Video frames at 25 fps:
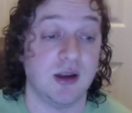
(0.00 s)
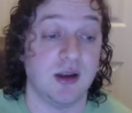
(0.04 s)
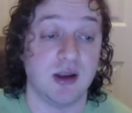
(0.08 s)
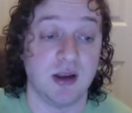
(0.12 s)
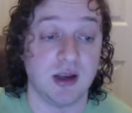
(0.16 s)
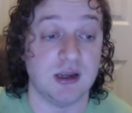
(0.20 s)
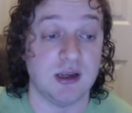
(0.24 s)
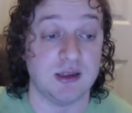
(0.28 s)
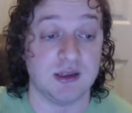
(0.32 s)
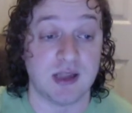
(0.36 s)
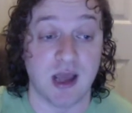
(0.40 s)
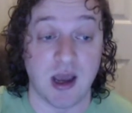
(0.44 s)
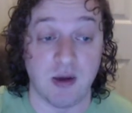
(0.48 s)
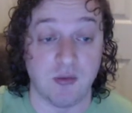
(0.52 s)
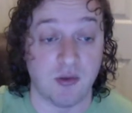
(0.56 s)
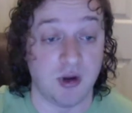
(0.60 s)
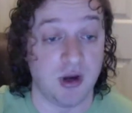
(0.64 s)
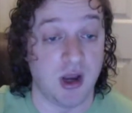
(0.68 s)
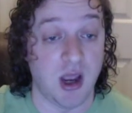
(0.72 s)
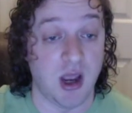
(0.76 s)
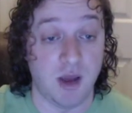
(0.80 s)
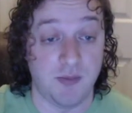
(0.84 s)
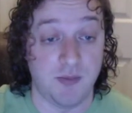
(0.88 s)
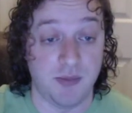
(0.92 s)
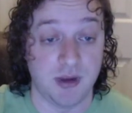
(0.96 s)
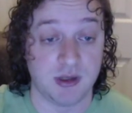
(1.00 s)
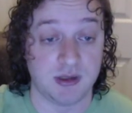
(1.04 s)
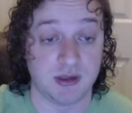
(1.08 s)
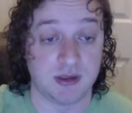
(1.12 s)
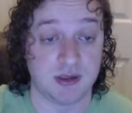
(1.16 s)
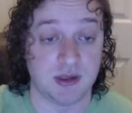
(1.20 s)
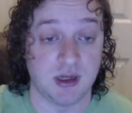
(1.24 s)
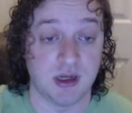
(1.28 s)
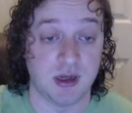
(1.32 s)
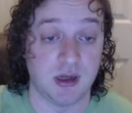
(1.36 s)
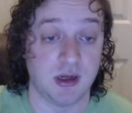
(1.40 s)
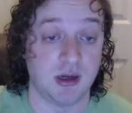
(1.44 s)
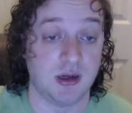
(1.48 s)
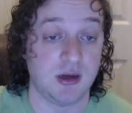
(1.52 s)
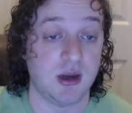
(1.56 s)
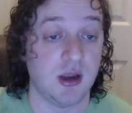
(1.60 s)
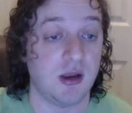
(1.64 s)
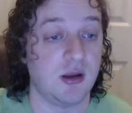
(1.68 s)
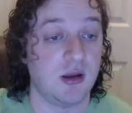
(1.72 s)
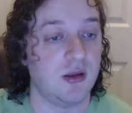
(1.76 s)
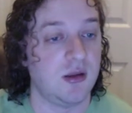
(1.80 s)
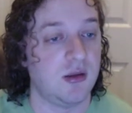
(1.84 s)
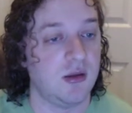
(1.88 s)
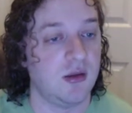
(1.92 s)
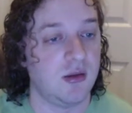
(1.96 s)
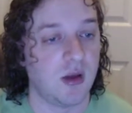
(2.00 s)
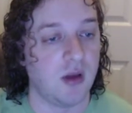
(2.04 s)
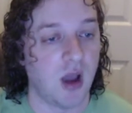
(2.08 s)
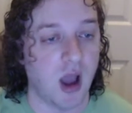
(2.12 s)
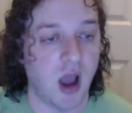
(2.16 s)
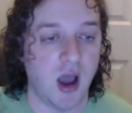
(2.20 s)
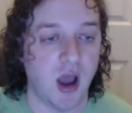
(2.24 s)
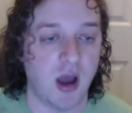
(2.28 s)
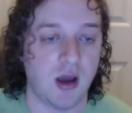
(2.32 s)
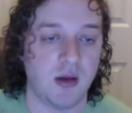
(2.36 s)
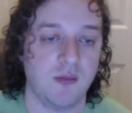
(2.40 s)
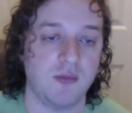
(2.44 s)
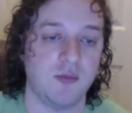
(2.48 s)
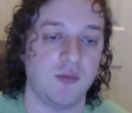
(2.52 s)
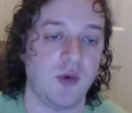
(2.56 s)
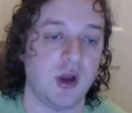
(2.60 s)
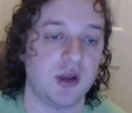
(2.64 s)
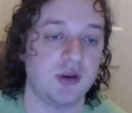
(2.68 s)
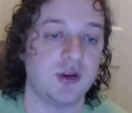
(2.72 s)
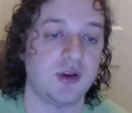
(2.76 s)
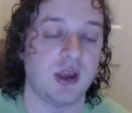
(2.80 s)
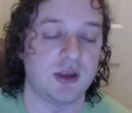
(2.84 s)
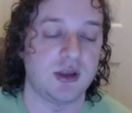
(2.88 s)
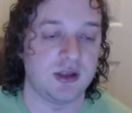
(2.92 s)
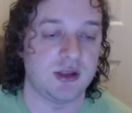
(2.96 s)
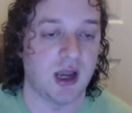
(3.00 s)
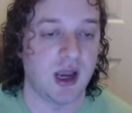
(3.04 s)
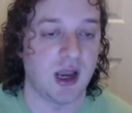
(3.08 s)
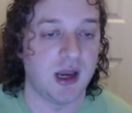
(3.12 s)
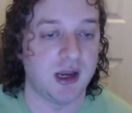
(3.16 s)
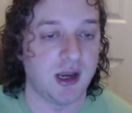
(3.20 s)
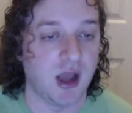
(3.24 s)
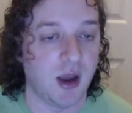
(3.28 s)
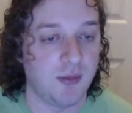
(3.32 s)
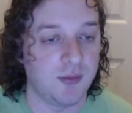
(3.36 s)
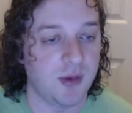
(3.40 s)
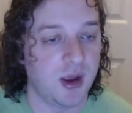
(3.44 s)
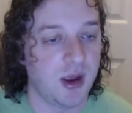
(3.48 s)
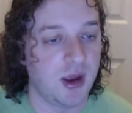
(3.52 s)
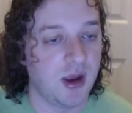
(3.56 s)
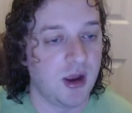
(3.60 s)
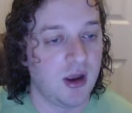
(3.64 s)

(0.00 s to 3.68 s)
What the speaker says: is that what happens in when you get tied up?